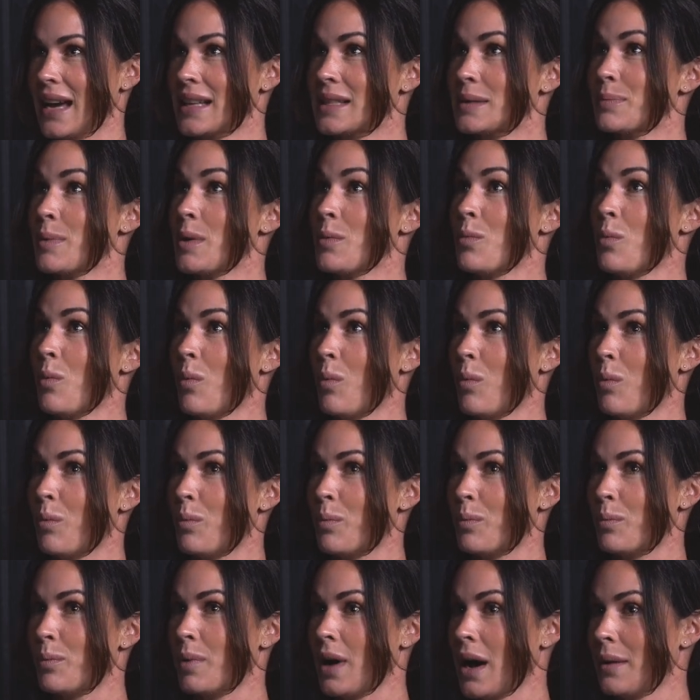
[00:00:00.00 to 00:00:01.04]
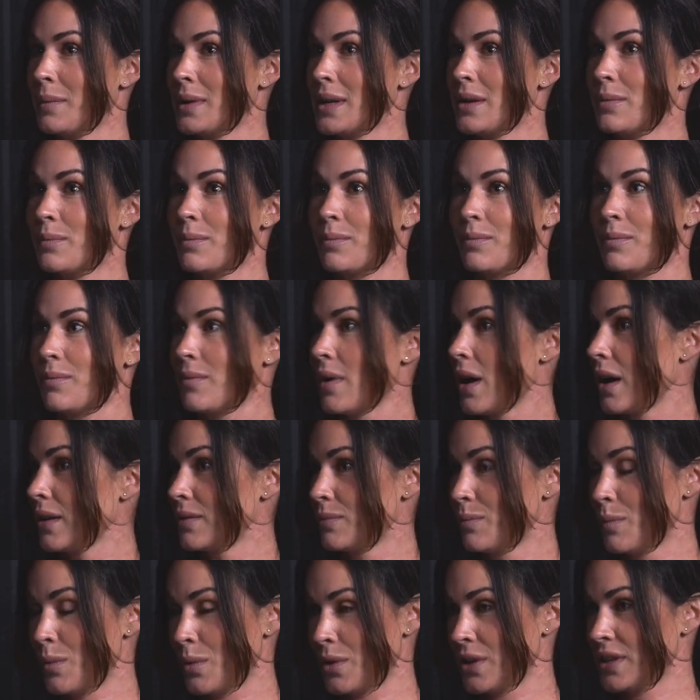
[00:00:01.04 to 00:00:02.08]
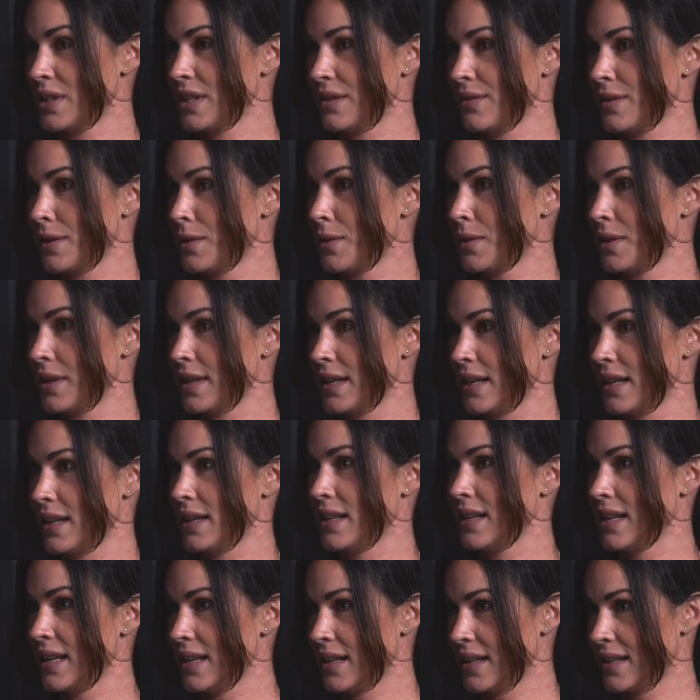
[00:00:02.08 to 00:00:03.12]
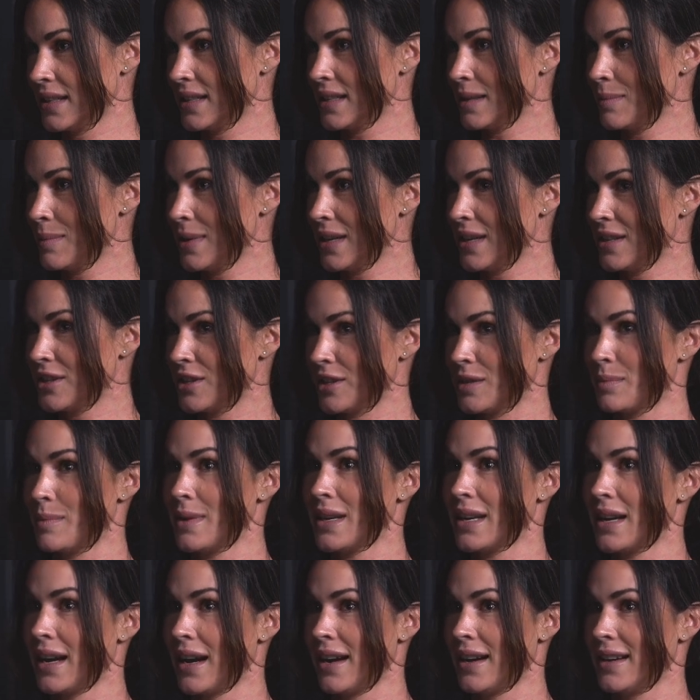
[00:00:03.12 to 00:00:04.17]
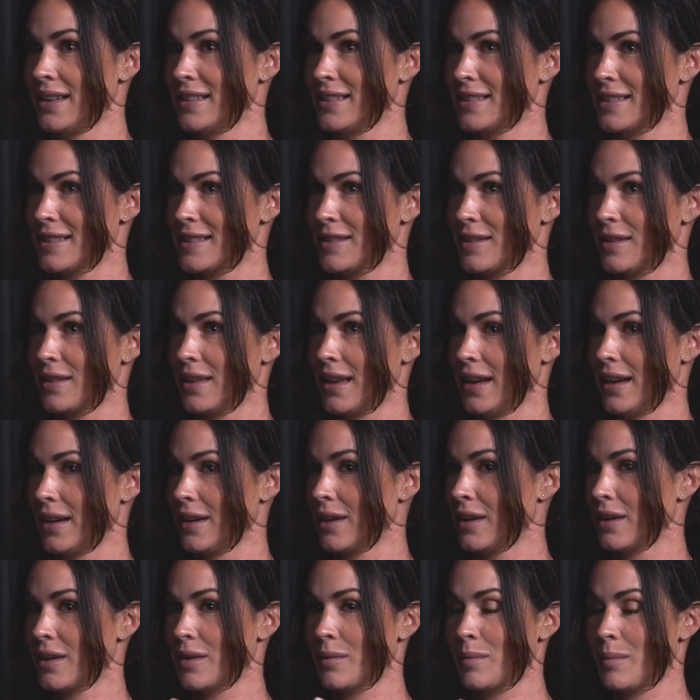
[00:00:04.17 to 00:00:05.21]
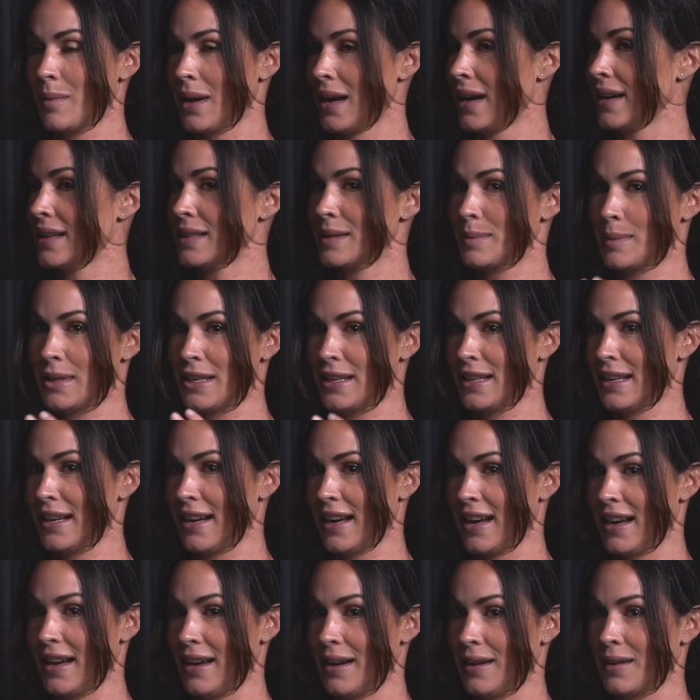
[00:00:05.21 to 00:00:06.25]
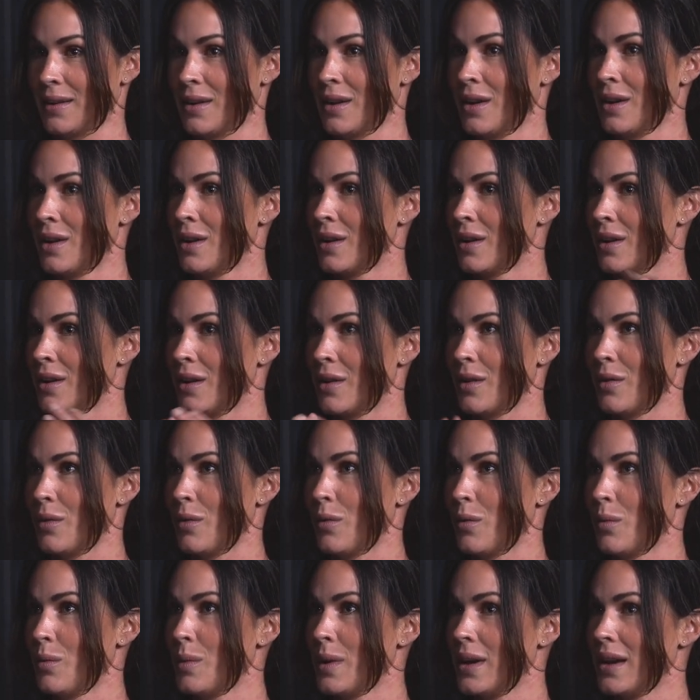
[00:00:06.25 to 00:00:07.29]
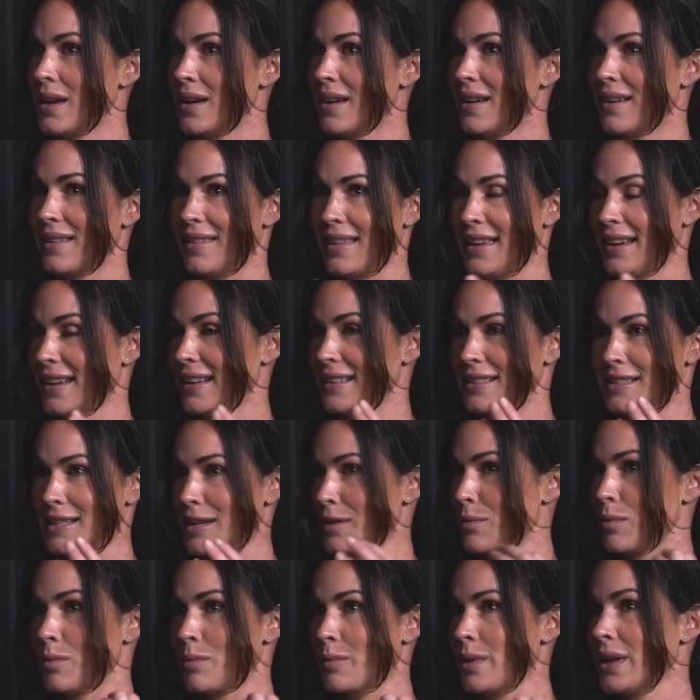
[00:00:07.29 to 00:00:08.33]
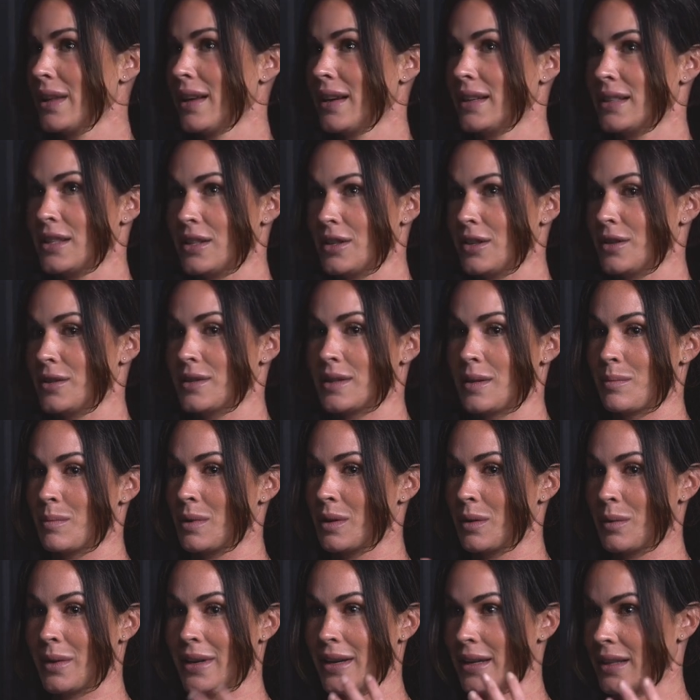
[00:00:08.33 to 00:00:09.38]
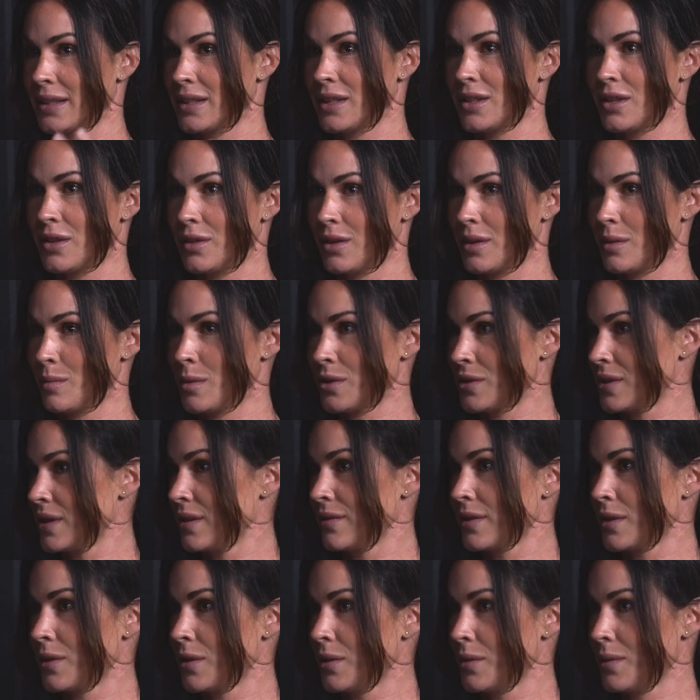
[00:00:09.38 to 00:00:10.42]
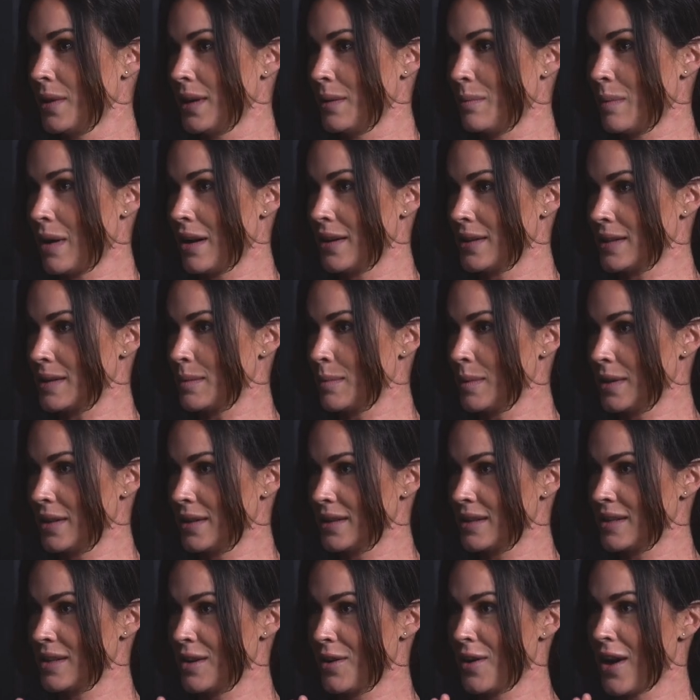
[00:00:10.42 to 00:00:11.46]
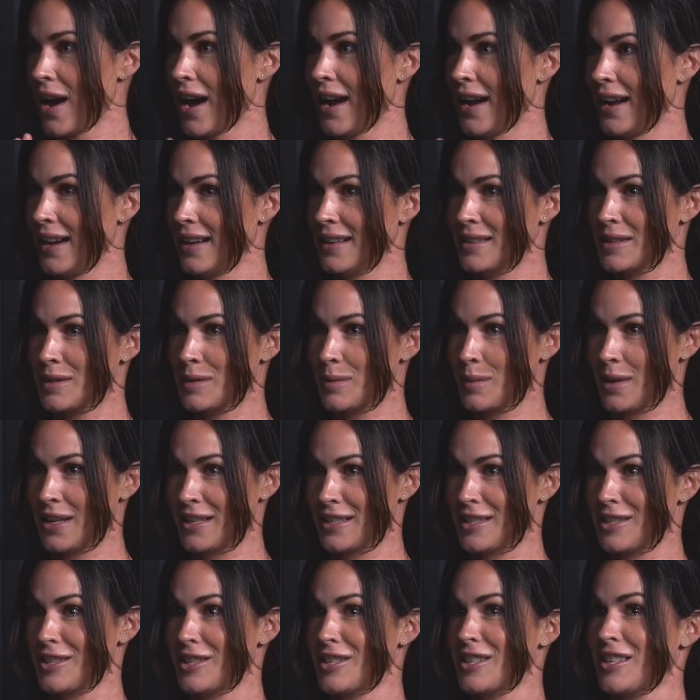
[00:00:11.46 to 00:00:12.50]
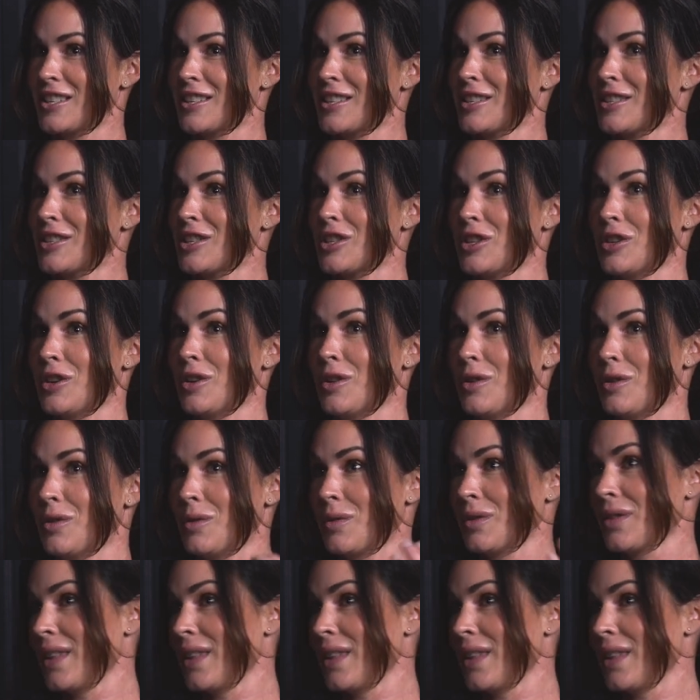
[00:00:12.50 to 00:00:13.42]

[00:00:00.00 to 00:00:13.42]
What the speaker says: been probably more difficult than it needed to be, just because like my husband and I, we like, it's like when we like to do something, we like to do it the most difficult way possible. So I switched to